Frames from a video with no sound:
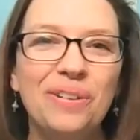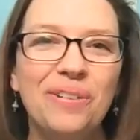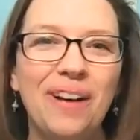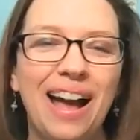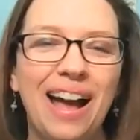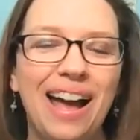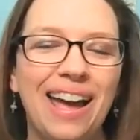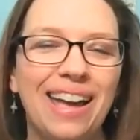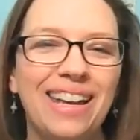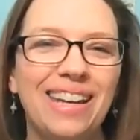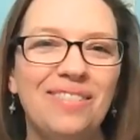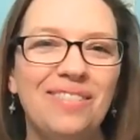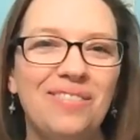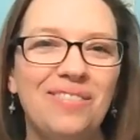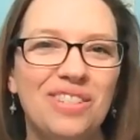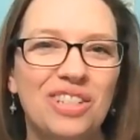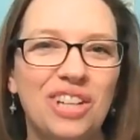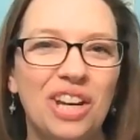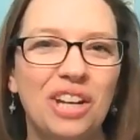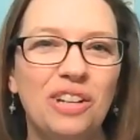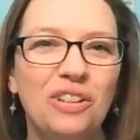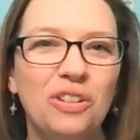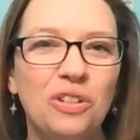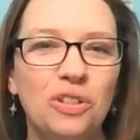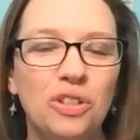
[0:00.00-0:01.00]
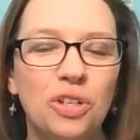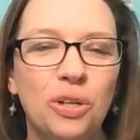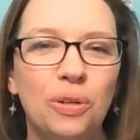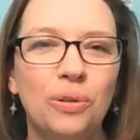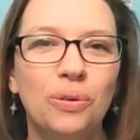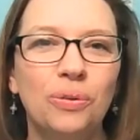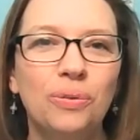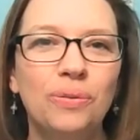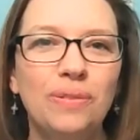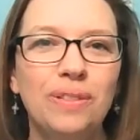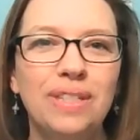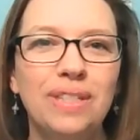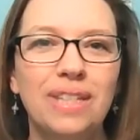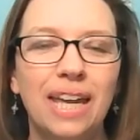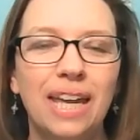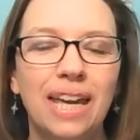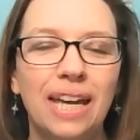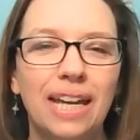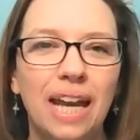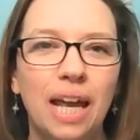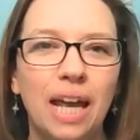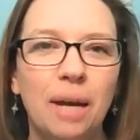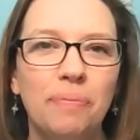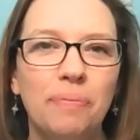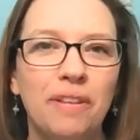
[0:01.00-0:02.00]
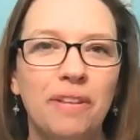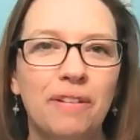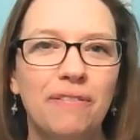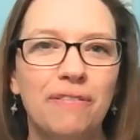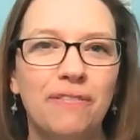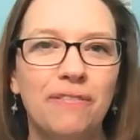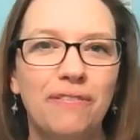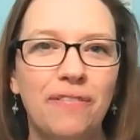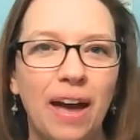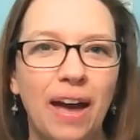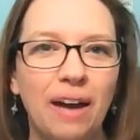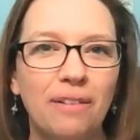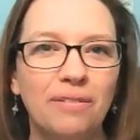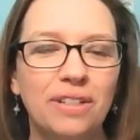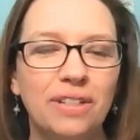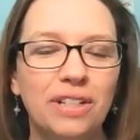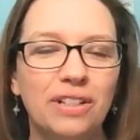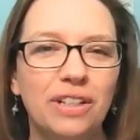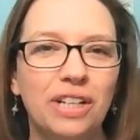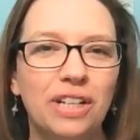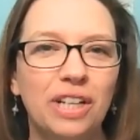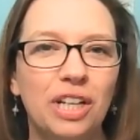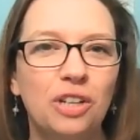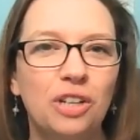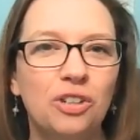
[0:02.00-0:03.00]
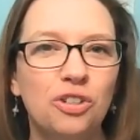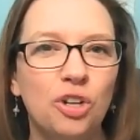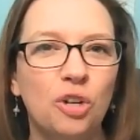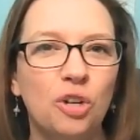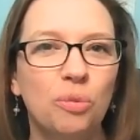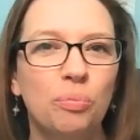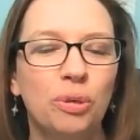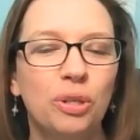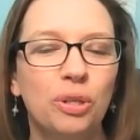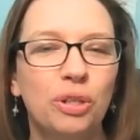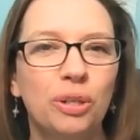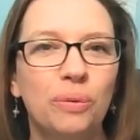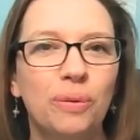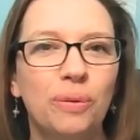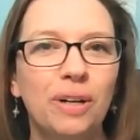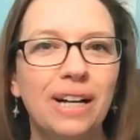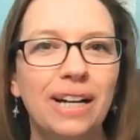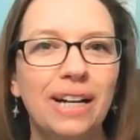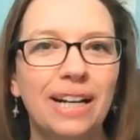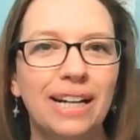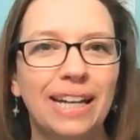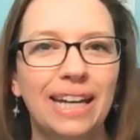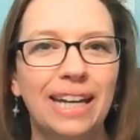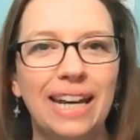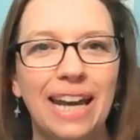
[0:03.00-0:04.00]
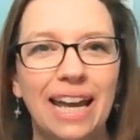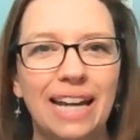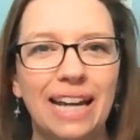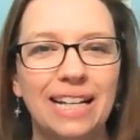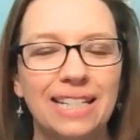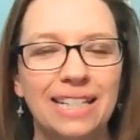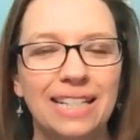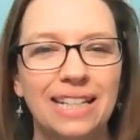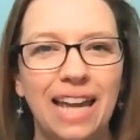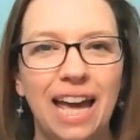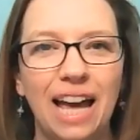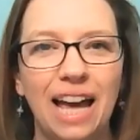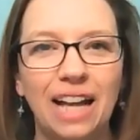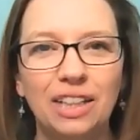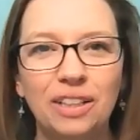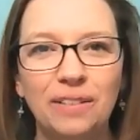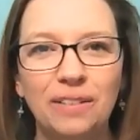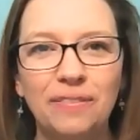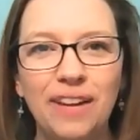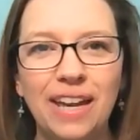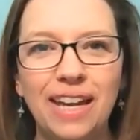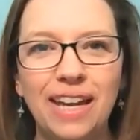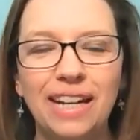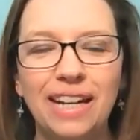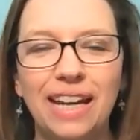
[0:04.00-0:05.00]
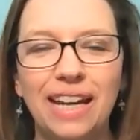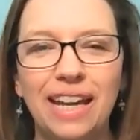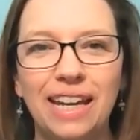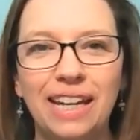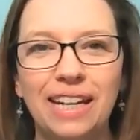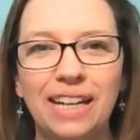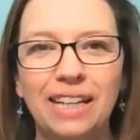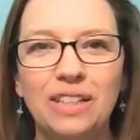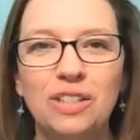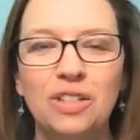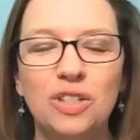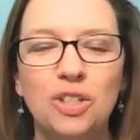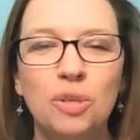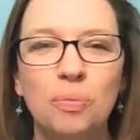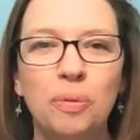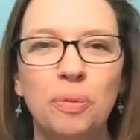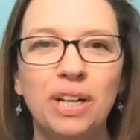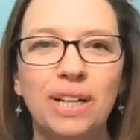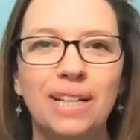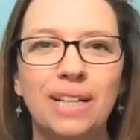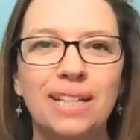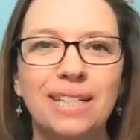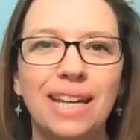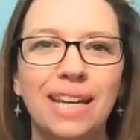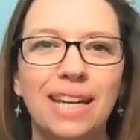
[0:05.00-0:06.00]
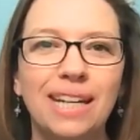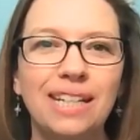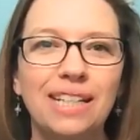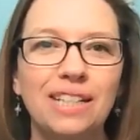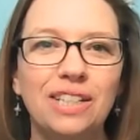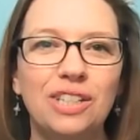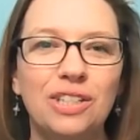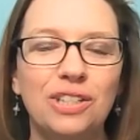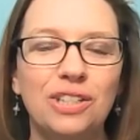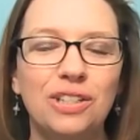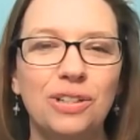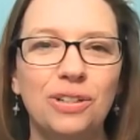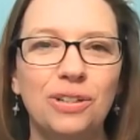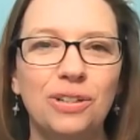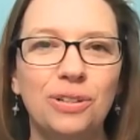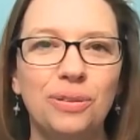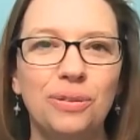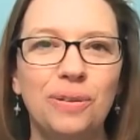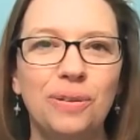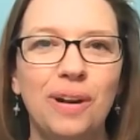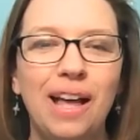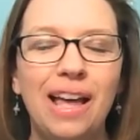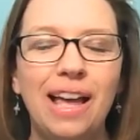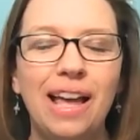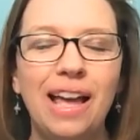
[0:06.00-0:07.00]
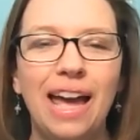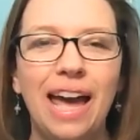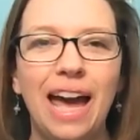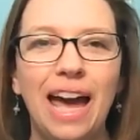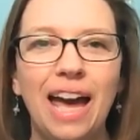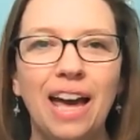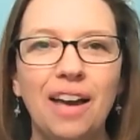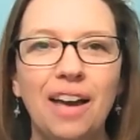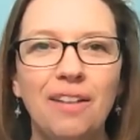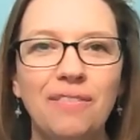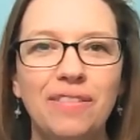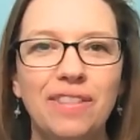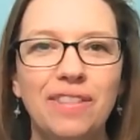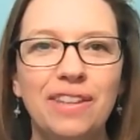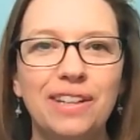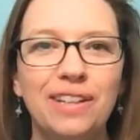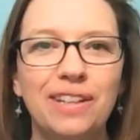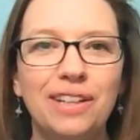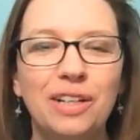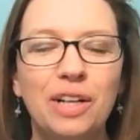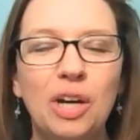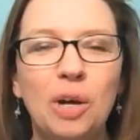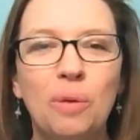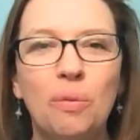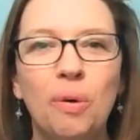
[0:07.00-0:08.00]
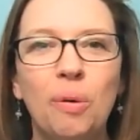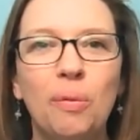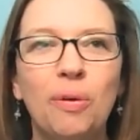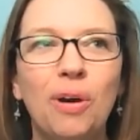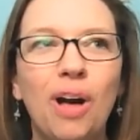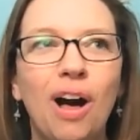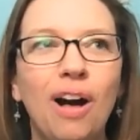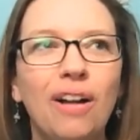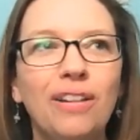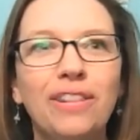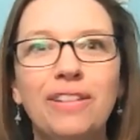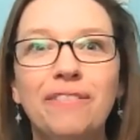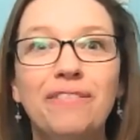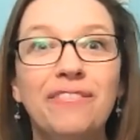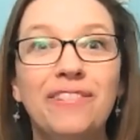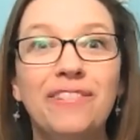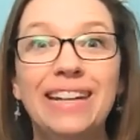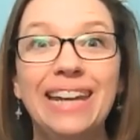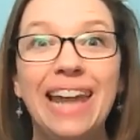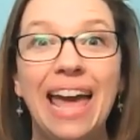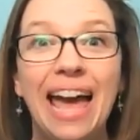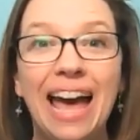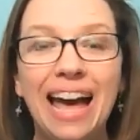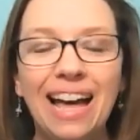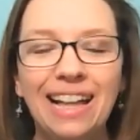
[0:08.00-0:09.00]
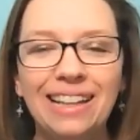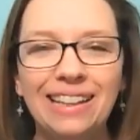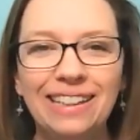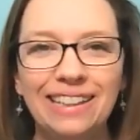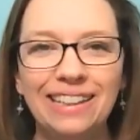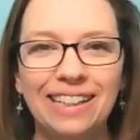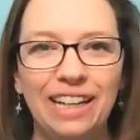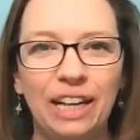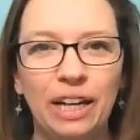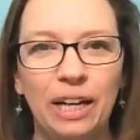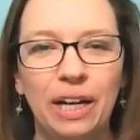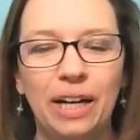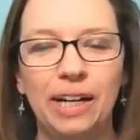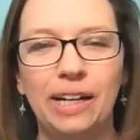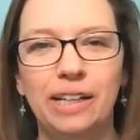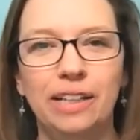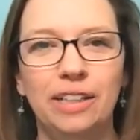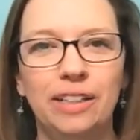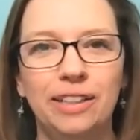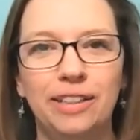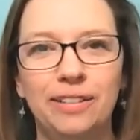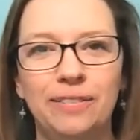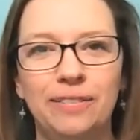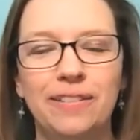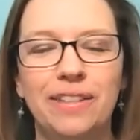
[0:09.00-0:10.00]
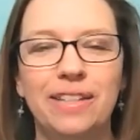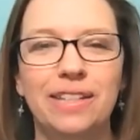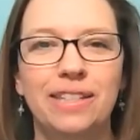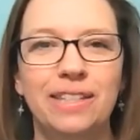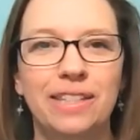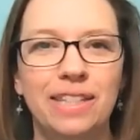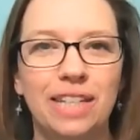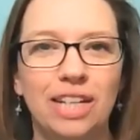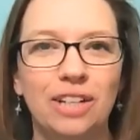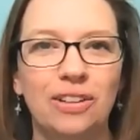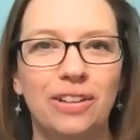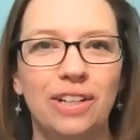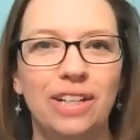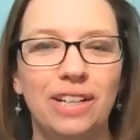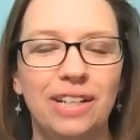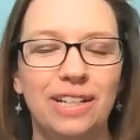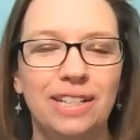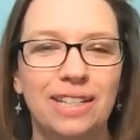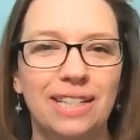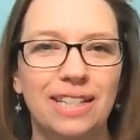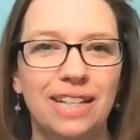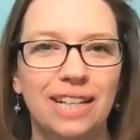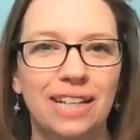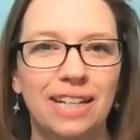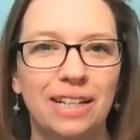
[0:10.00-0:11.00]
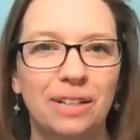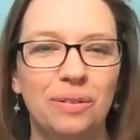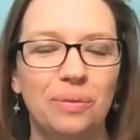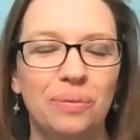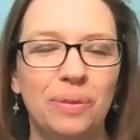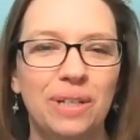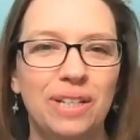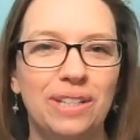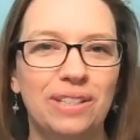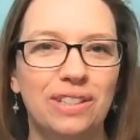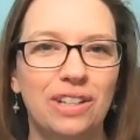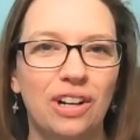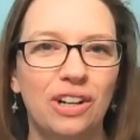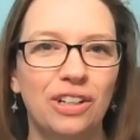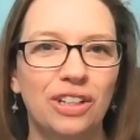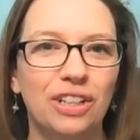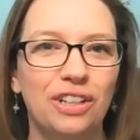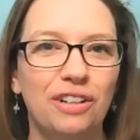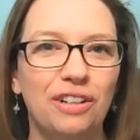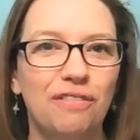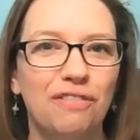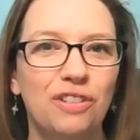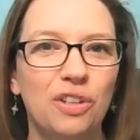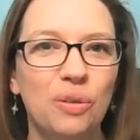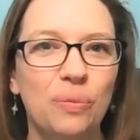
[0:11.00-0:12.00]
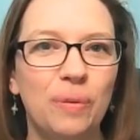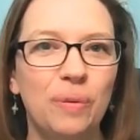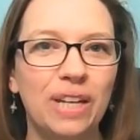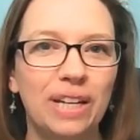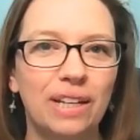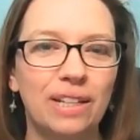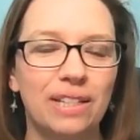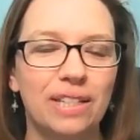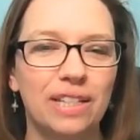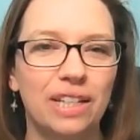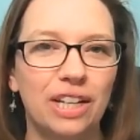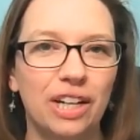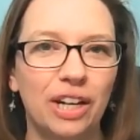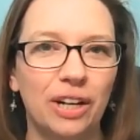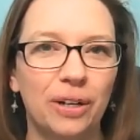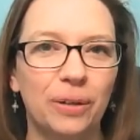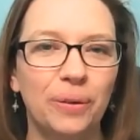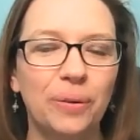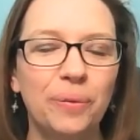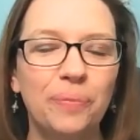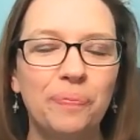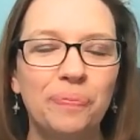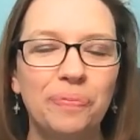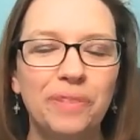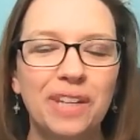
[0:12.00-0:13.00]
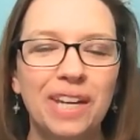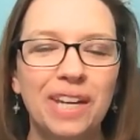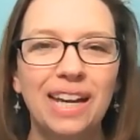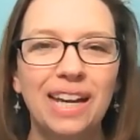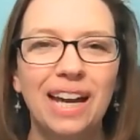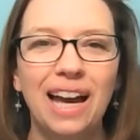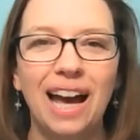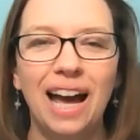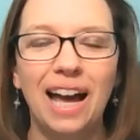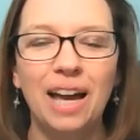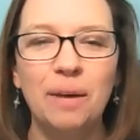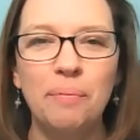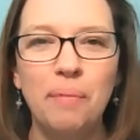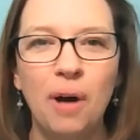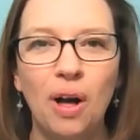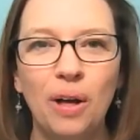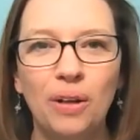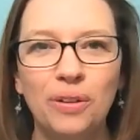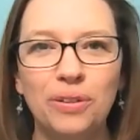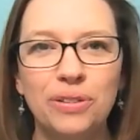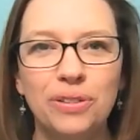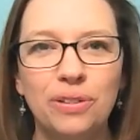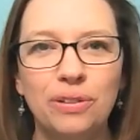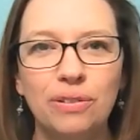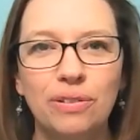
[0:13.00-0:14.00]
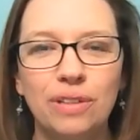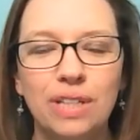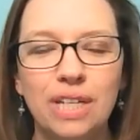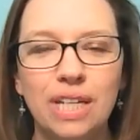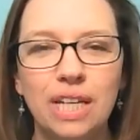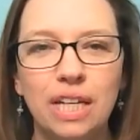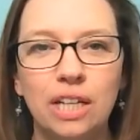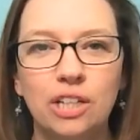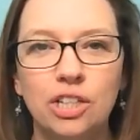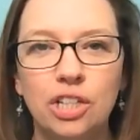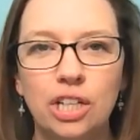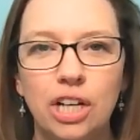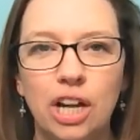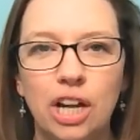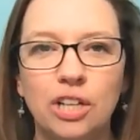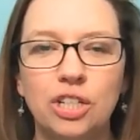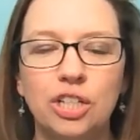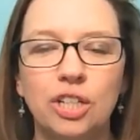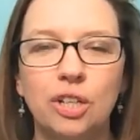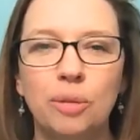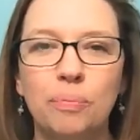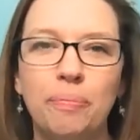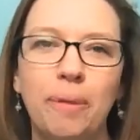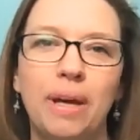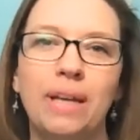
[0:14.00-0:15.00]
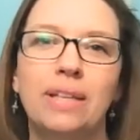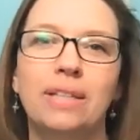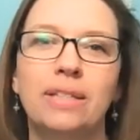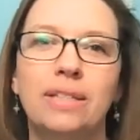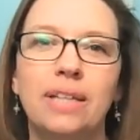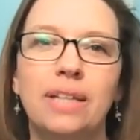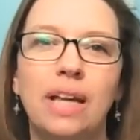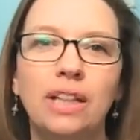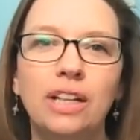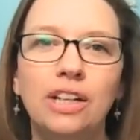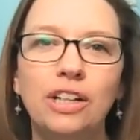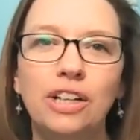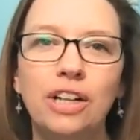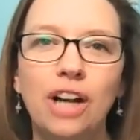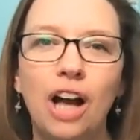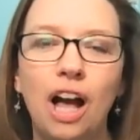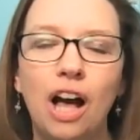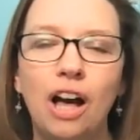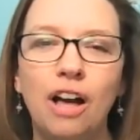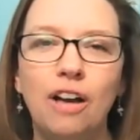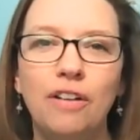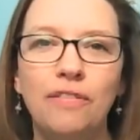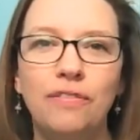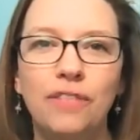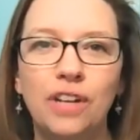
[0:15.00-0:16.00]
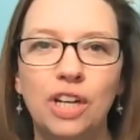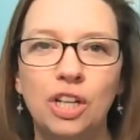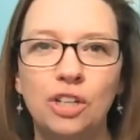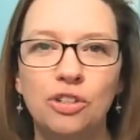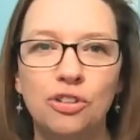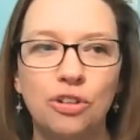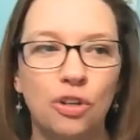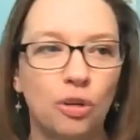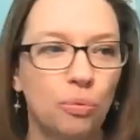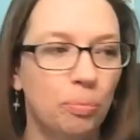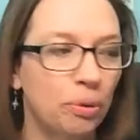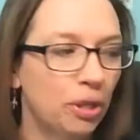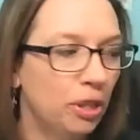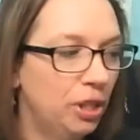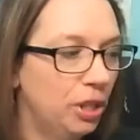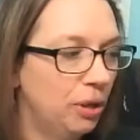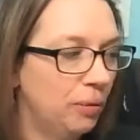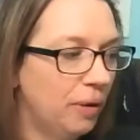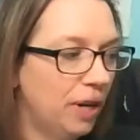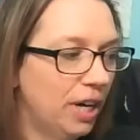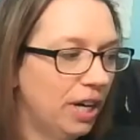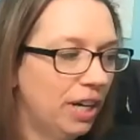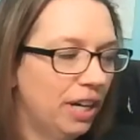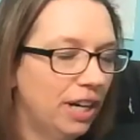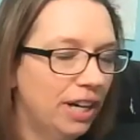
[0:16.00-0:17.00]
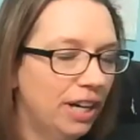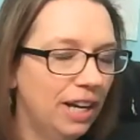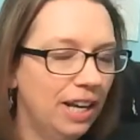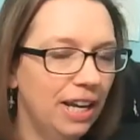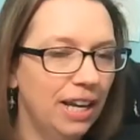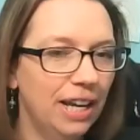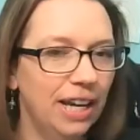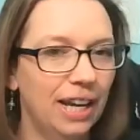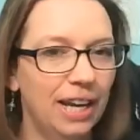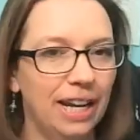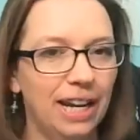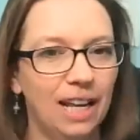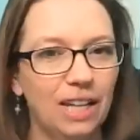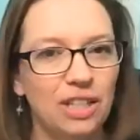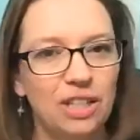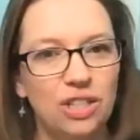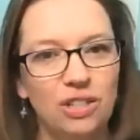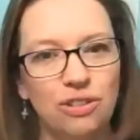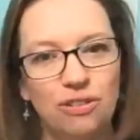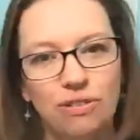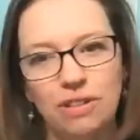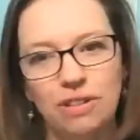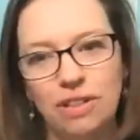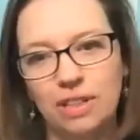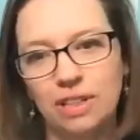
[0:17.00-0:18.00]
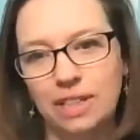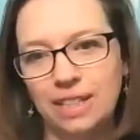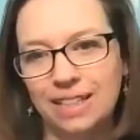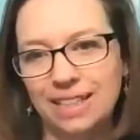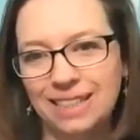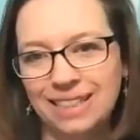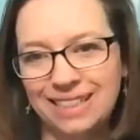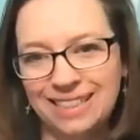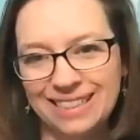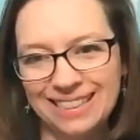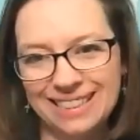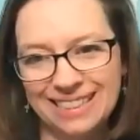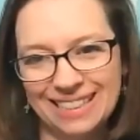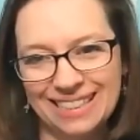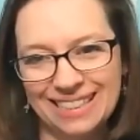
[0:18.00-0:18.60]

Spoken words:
I am Jen Jones, and I'm the founder and entrepreneur at Connect and Elevate, and super excited to have what we'll call the finale of the series that we started a few weeks ago. I'm also the international bestseller of Intrapreneur, and I'll do the little